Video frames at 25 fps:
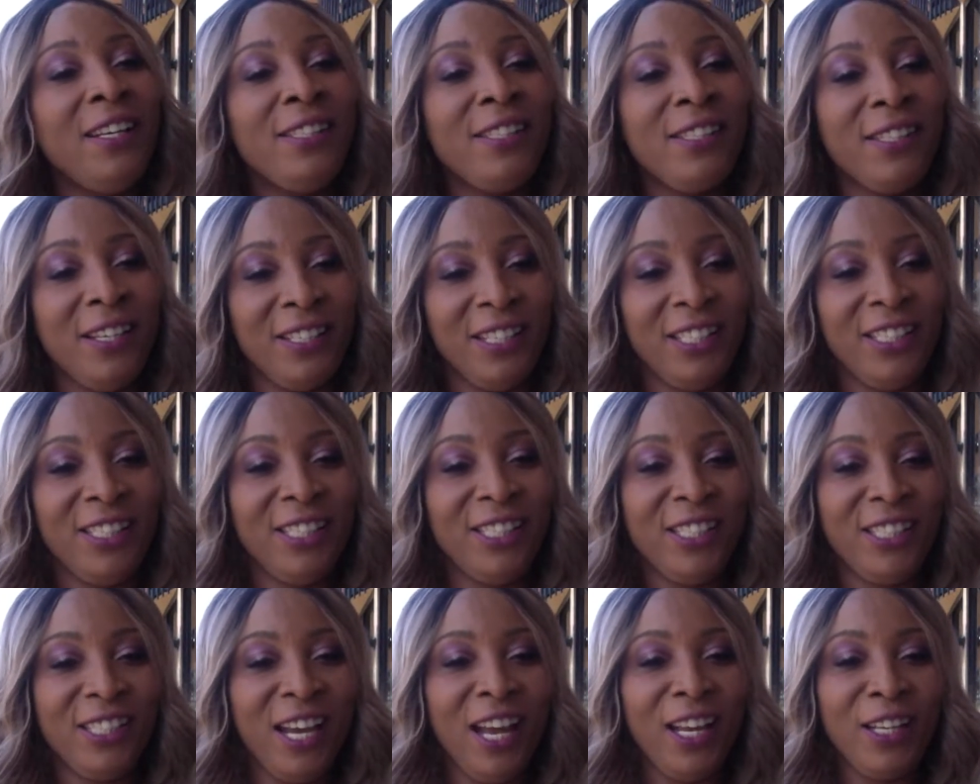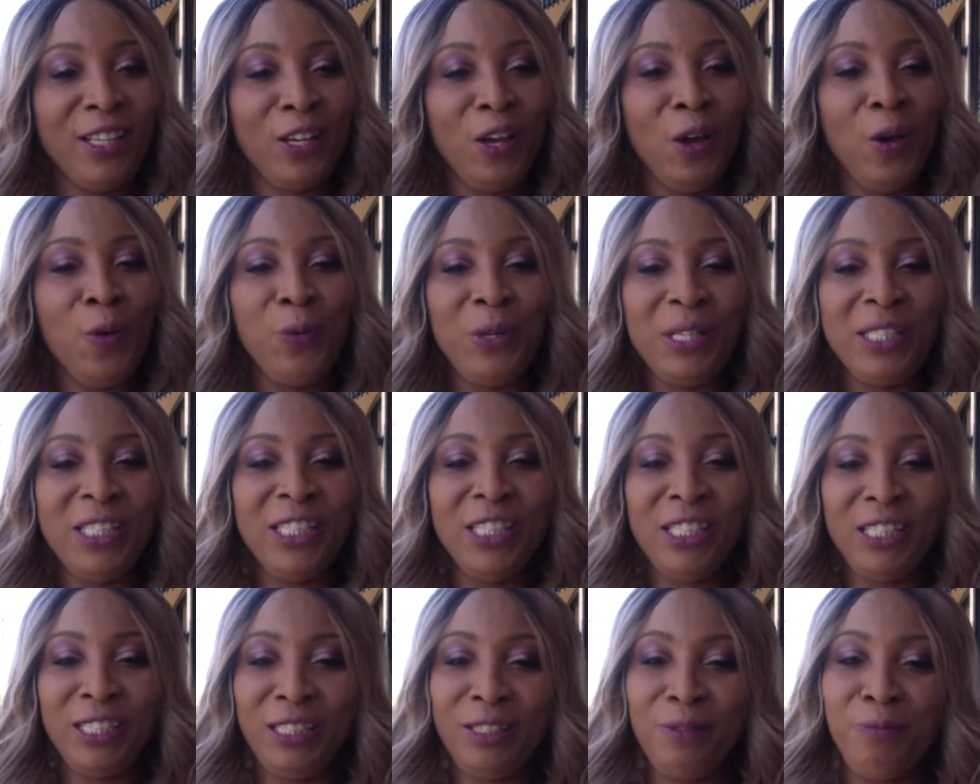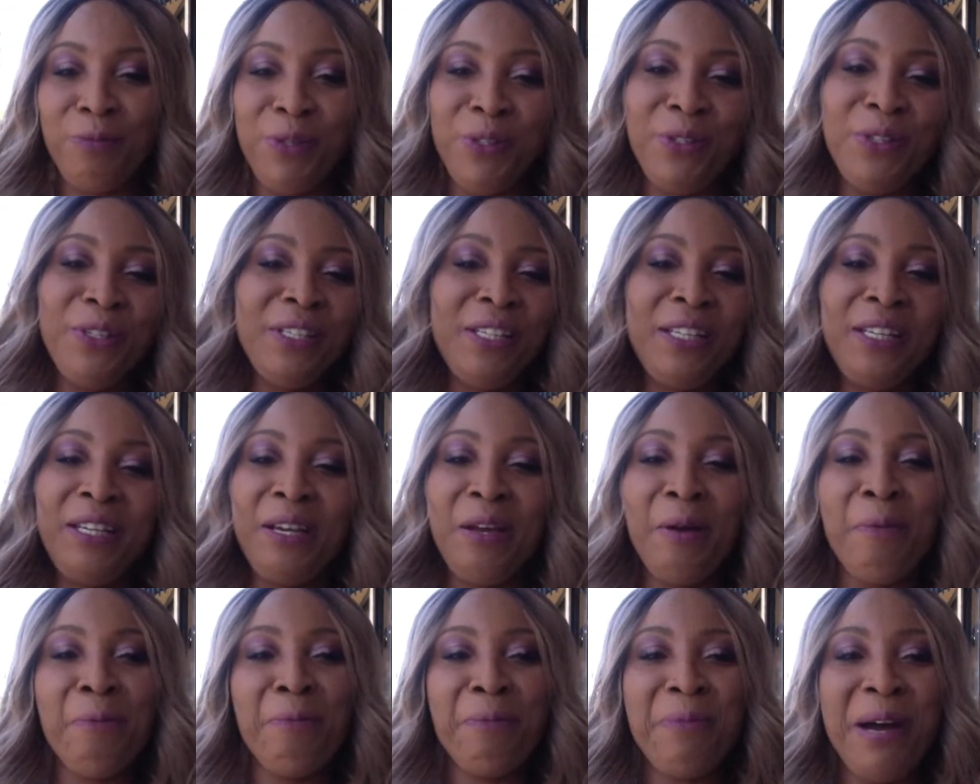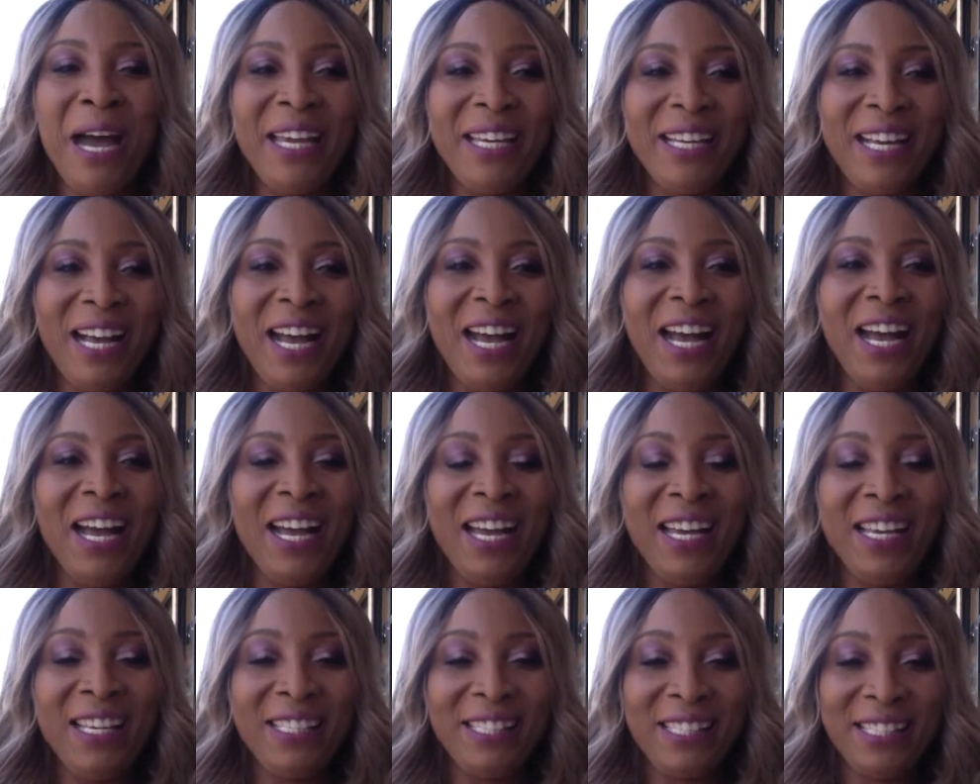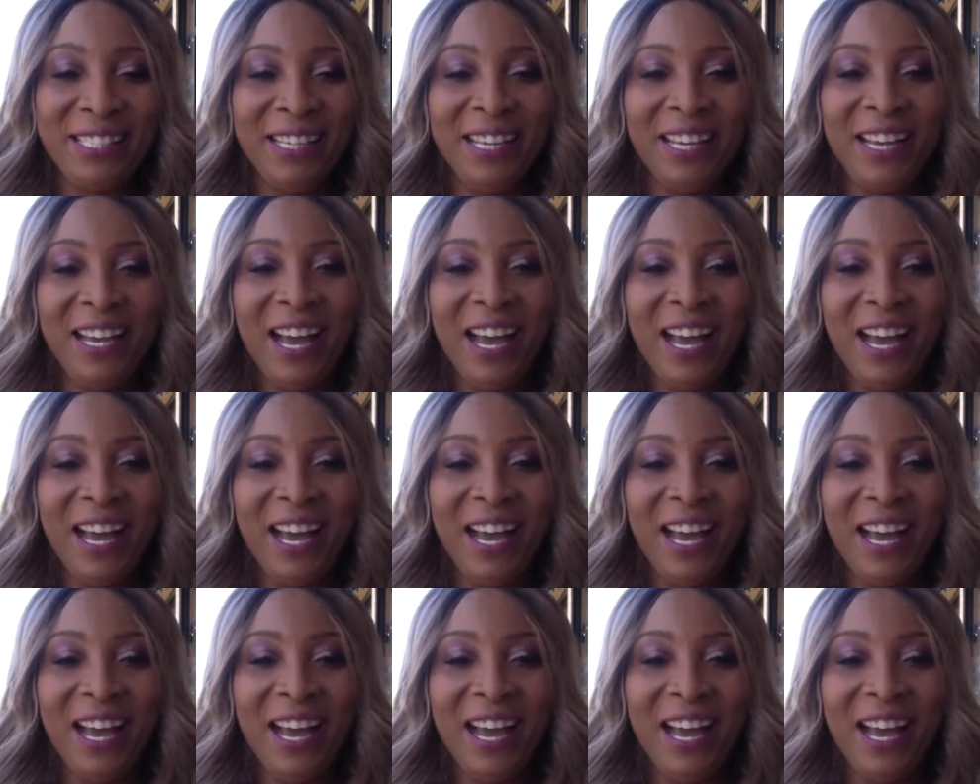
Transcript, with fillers: Sunny Chit Chat with Khichi Beauty. Bye, guys.